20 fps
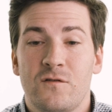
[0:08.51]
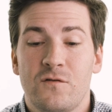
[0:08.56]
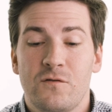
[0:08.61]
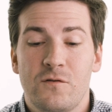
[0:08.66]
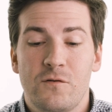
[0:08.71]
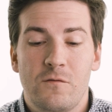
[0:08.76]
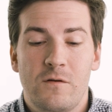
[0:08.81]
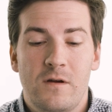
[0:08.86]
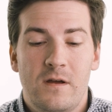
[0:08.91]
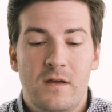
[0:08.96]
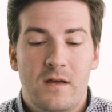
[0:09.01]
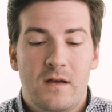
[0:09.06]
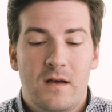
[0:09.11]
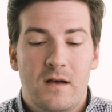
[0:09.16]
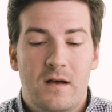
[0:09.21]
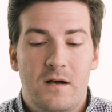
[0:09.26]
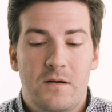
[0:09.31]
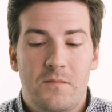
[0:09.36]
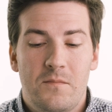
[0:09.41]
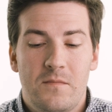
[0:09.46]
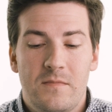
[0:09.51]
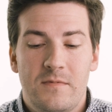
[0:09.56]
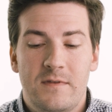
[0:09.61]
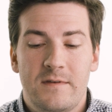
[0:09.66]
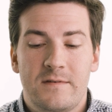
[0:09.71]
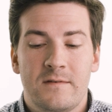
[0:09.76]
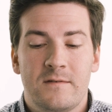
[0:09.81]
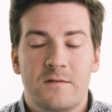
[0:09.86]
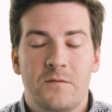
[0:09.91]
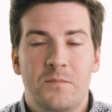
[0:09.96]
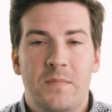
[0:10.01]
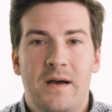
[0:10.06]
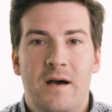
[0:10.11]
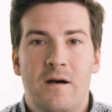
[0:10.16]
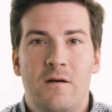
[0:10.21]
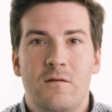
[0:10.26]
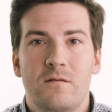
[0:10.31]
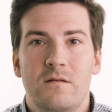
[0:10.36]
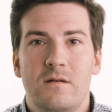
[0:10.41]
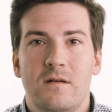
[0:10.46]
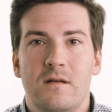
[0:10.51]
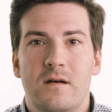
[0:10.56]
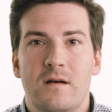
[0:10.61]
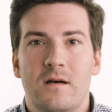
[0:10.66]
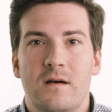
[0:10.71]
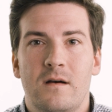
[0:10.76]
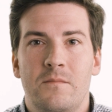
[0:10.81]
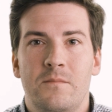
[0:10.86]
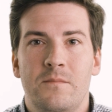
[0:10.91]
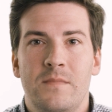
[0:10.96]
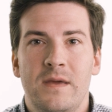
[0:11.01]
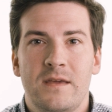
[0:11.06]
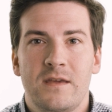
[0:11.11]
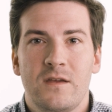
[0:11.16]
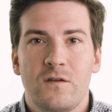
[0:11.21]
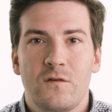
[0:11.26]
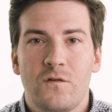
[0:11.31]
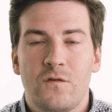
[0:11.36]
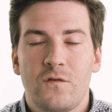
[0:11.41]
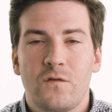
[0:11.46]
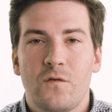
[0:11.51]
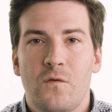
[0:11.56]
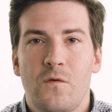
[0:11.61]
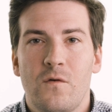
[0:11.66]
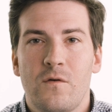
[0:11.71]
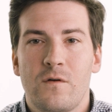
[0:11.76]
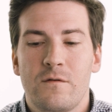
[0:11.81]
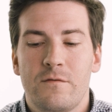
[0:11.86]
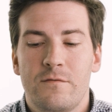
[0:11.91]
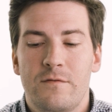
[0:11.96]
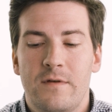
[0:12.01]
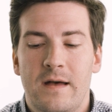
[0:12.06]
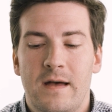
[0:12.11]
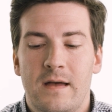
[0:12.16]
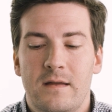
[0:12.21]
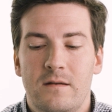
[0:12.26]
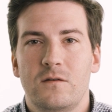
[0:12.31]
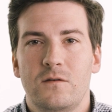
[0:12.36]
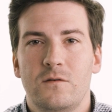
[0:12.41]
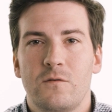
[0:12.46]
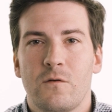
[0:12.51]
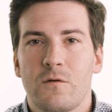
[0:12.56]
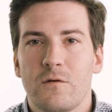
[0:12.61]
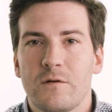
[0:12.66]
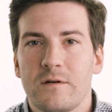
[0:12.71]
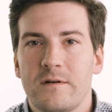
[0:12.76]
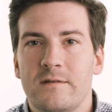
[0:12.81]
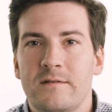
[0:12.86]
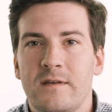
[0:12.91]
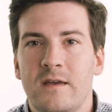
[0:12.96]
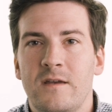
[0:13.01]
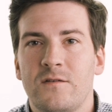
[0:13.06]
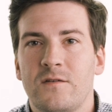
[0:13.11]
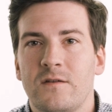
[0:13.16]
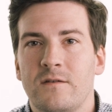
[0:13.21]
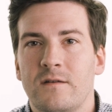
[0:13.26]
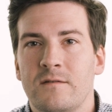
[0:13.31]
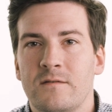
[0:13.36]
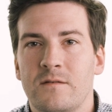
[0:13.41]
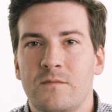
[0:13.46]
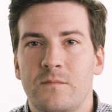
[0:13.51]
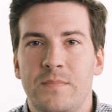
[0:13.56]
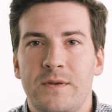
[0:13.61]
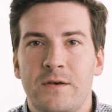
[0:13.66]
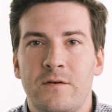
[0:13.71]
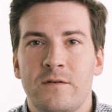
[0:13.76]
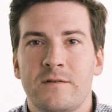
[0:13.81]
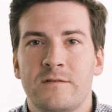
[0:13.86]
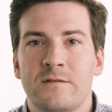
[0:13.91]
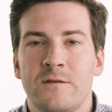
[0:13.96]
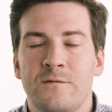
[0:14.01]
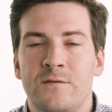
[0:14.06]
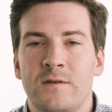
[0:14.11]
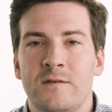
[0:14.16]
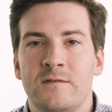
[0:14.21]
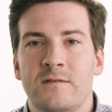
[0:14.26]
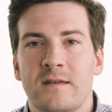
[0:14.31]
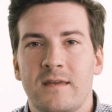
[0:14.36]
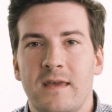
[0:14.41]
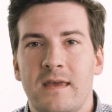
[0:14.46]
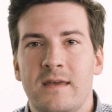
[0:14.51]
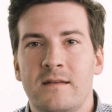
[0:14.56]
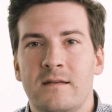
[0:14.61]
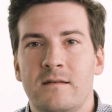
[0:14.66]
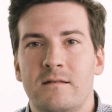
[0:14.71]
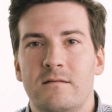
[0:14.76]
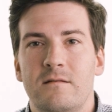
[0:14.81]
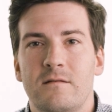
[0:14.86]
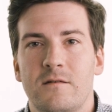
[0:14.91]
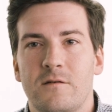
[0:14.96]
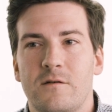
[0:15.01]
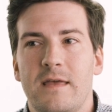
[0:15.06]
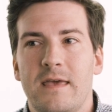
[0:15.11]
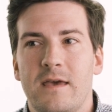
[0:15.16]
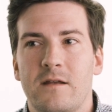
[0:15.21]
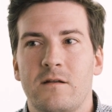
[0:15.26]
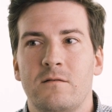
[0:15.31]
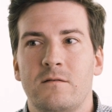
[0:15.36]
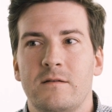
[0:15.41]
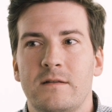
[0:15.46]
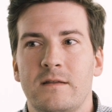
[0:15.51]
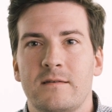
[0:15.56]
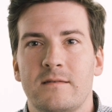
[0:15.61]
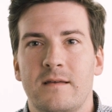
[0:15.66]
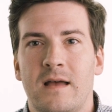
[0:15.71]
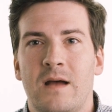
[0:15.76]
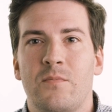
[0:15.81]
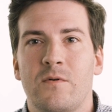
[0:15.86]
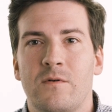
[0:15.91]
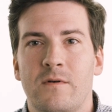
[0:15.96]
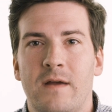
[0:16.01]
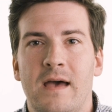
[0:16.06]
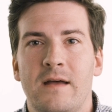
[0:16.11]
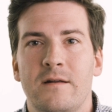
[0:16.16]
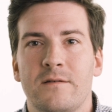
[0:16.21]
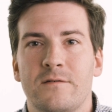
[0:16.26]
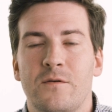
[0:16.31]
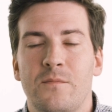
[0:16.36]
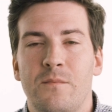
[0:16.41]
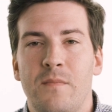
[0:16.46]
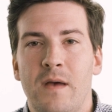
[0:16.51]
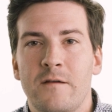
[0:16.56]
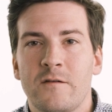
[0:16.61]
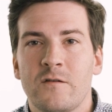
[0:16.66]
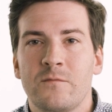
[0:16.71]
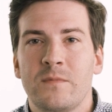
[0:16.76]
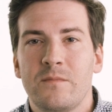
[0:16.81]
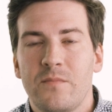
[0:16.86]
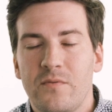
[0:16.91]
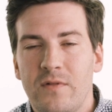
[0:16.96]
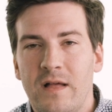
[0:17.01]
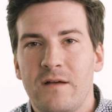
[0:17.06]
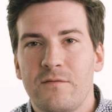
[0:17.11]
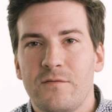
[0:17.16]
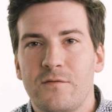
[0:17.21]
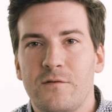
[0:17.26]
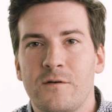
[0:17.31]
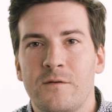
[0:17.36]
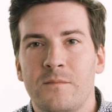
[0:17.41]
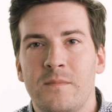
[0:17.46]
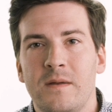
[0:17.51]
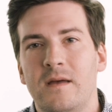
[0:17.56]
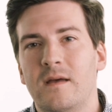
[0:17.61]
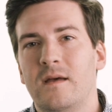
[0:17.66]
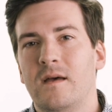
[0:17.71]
true. This is about making sure that your organization doesn't build a sophisticated analytics apparatus or measurement platform